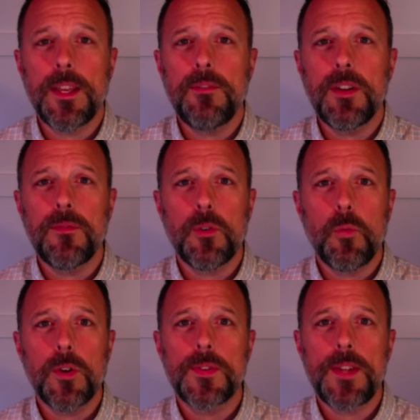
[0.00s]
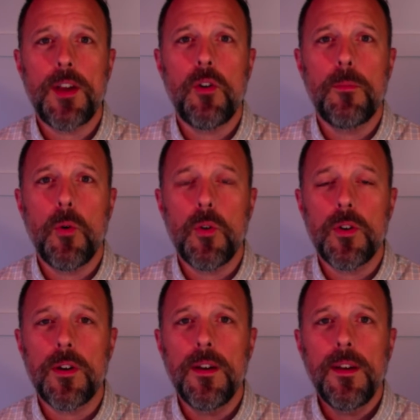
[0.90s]
Even if there were a stay-at-home
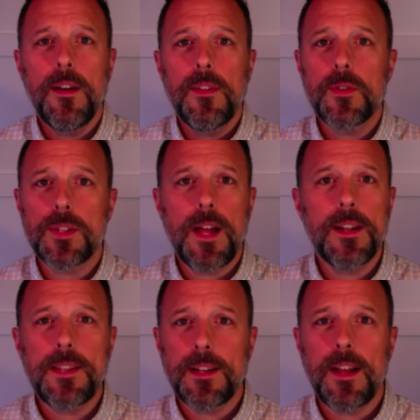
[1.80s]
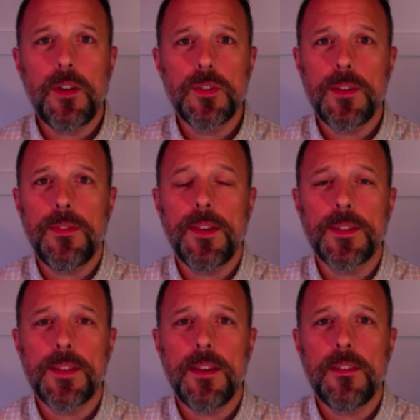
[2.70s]
order, there's a lot of technology and
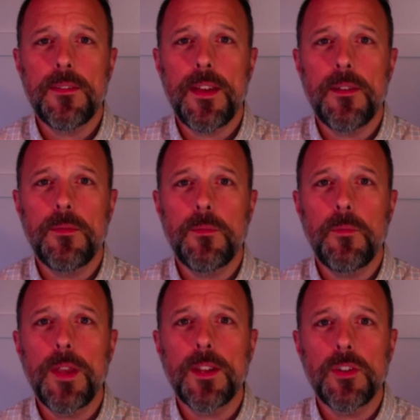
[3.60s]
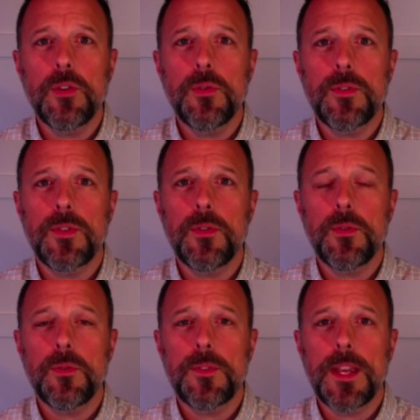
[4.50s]
things that we can do to take